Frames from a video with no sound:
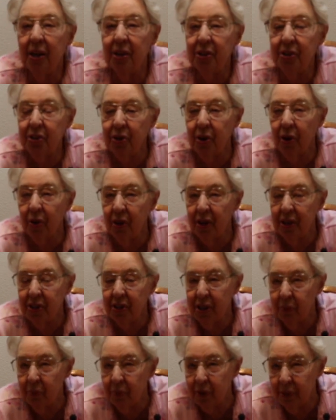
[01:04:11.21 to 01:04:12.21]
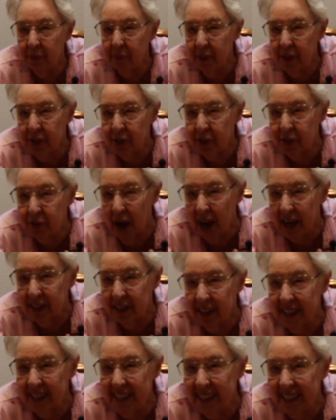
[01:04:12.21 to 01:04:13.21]
so that she wouldn't be
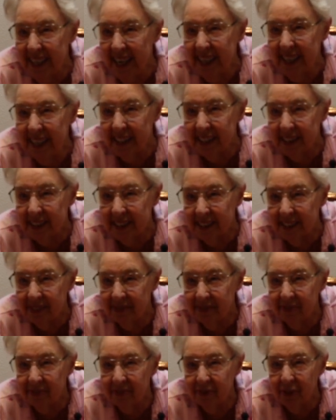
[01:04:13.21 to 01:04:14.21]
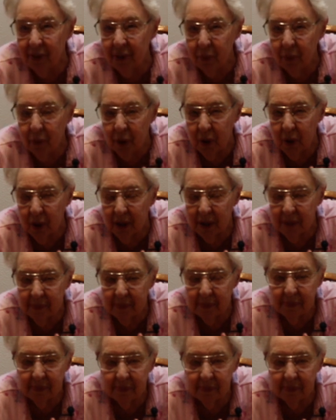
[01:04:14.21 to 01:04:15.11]
stranded in England for the war.